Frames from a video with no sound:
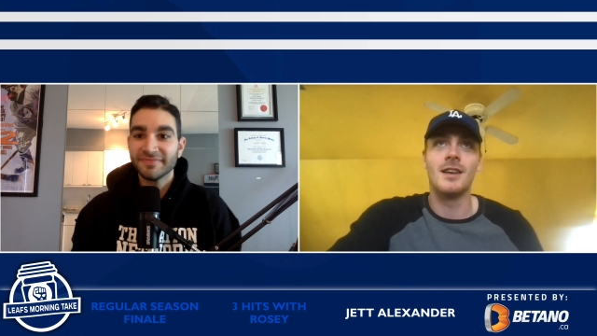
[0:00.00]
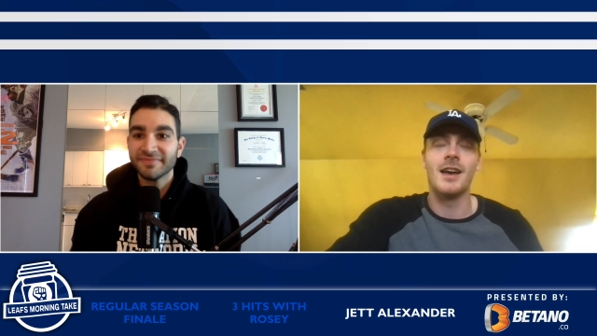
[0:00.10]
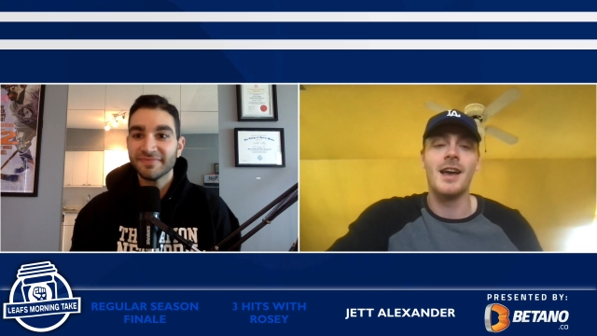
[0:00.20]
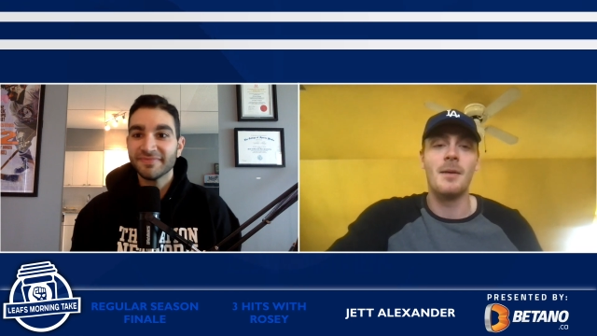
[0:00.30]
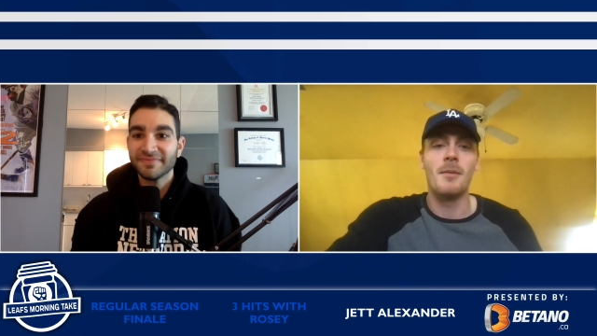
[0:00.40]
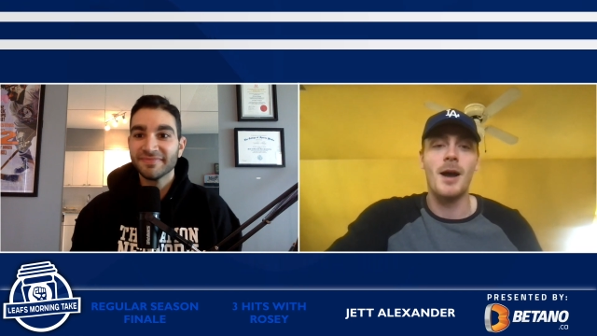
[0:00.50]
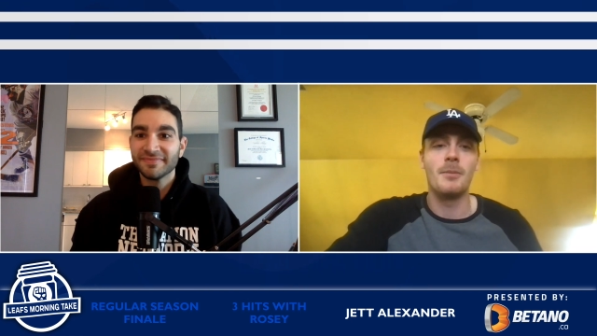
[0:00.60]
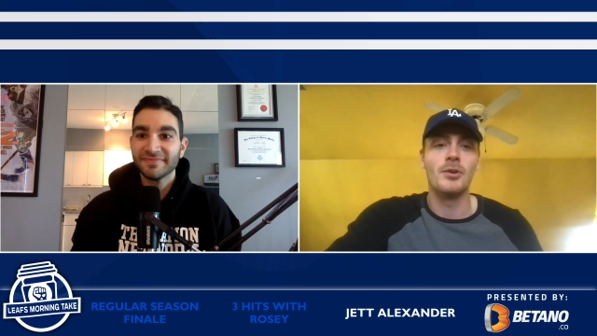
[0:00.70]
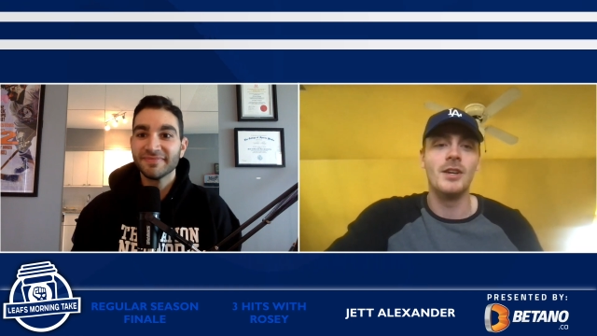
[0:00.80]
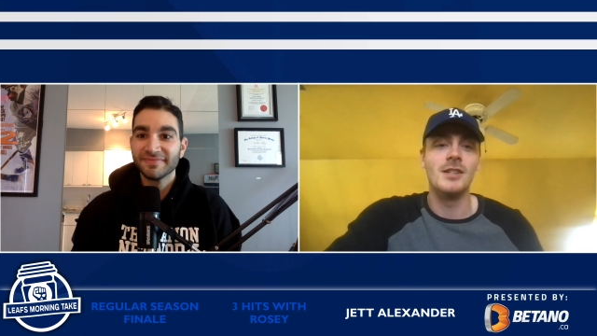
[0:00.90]
Speaker 1: hey,
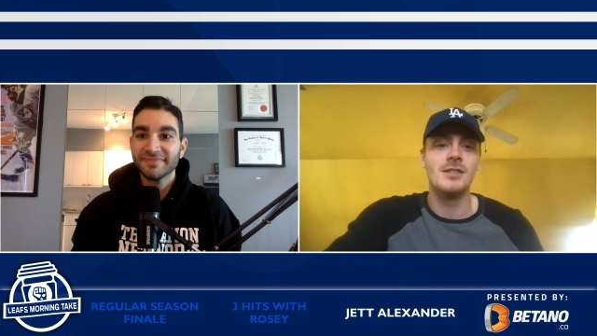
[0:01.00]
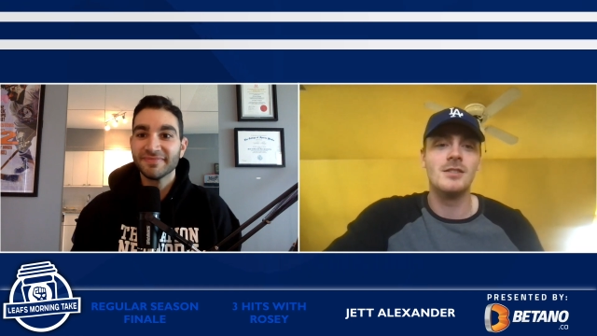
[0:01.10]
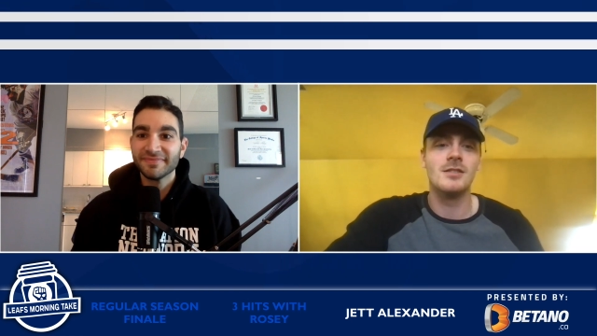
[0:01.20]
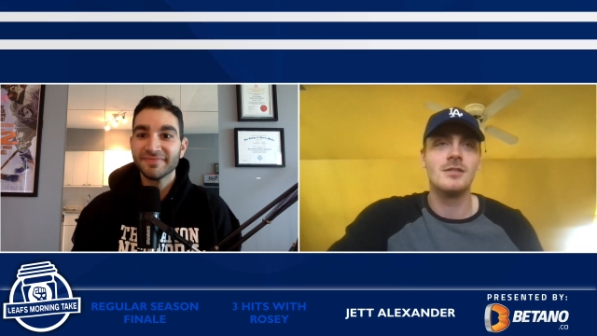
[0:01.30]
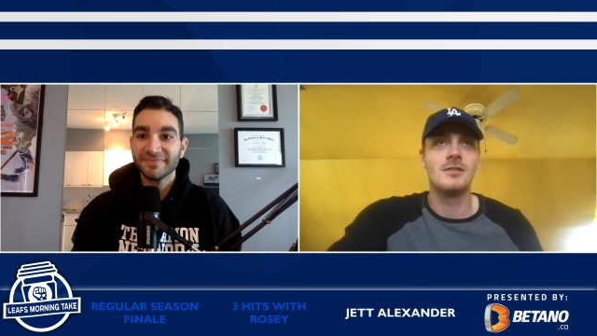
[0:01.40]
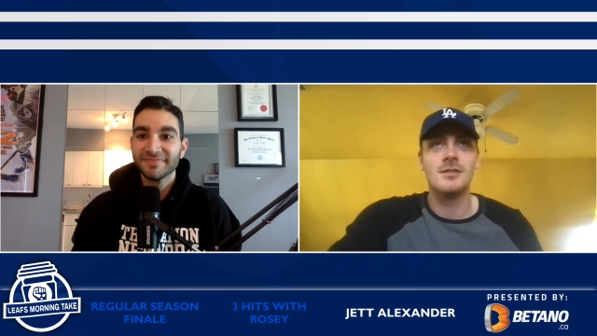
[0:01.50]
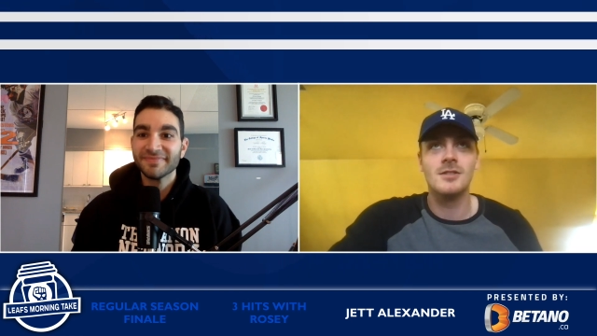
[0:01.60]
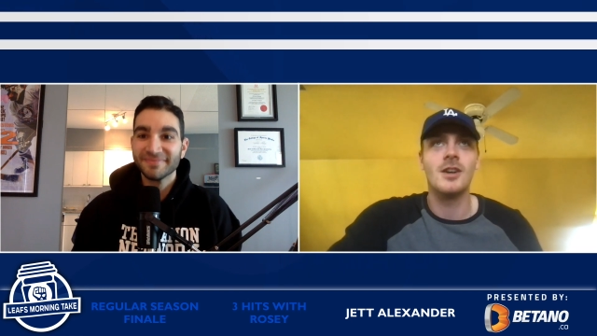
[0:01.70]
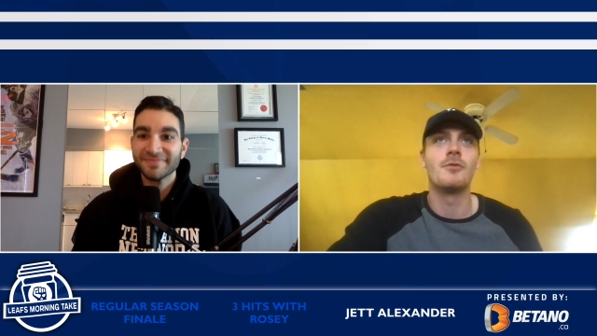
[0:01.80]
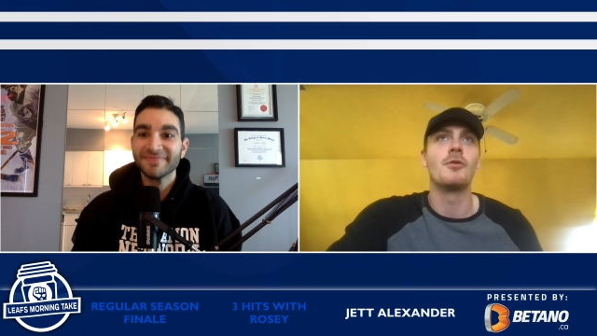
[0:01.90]
my place,
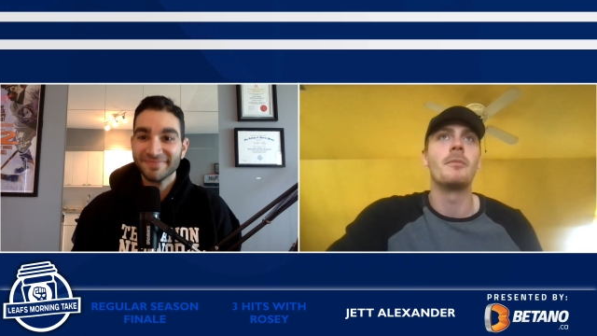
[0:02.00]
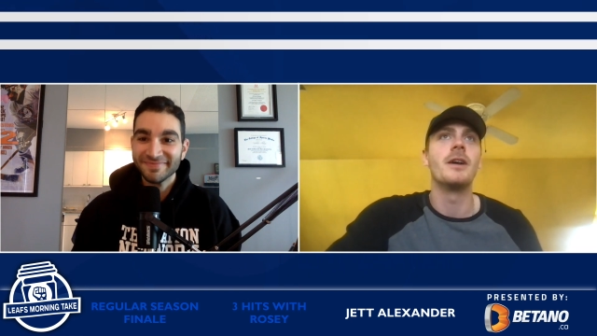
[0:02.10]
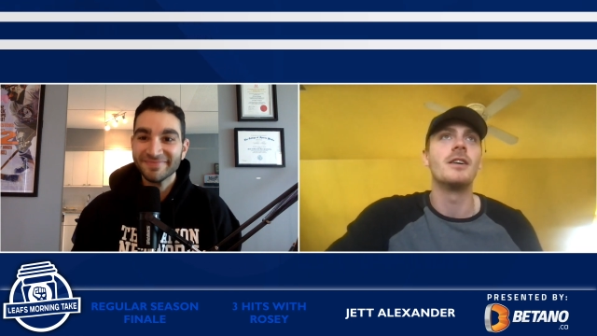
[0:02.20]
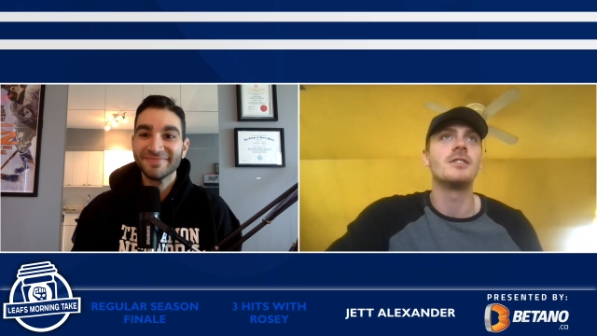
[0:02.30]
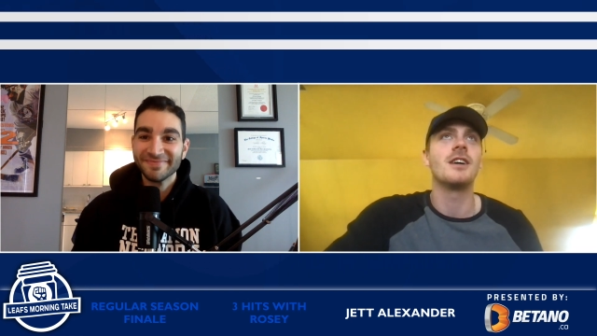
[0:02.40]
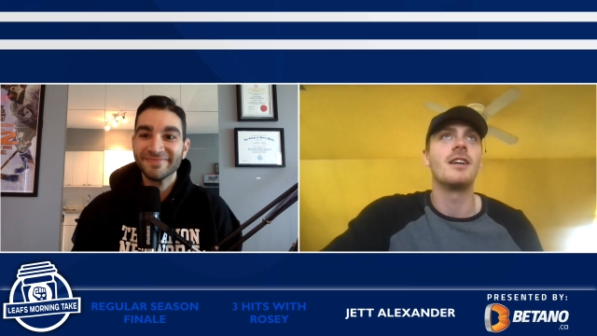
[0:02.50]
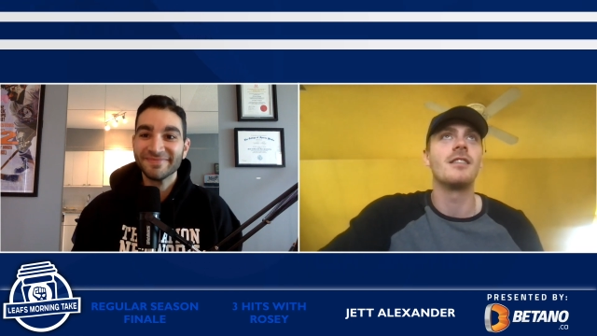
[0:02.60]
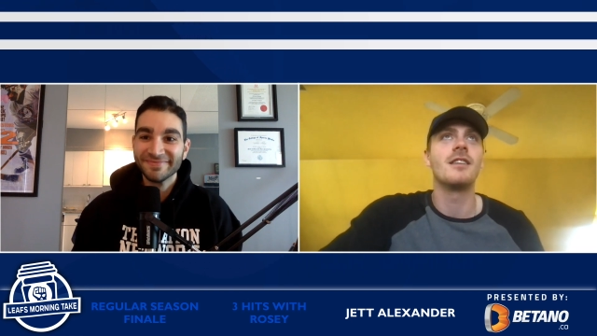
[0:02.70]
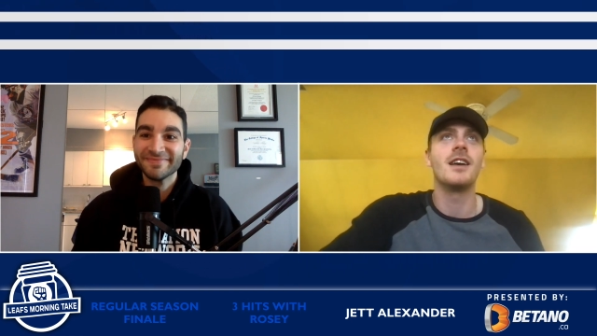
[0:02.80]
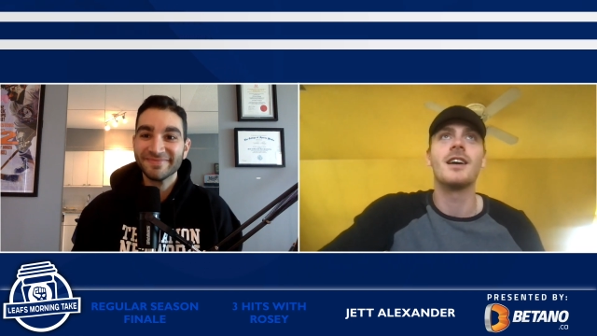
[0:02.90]
come for beers kind
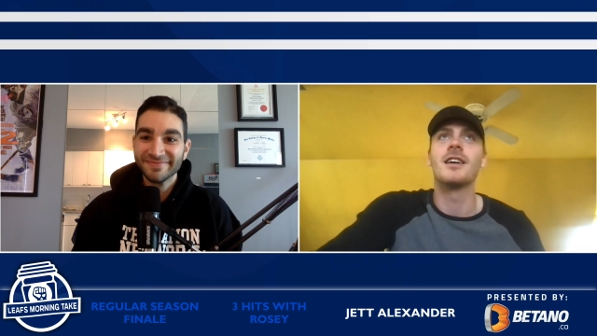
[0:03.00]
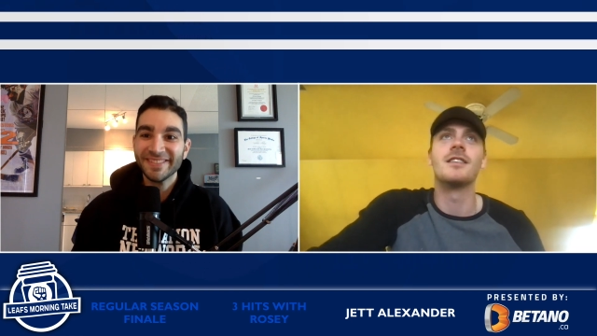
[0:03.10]
of thing.